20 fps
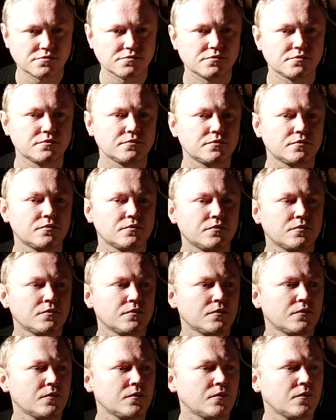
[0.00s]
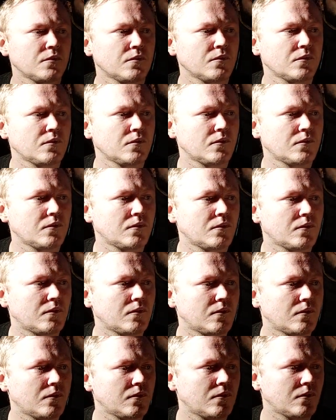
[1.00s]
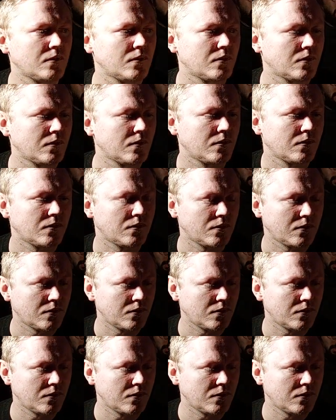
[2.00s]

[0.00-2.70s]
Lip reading: (silent)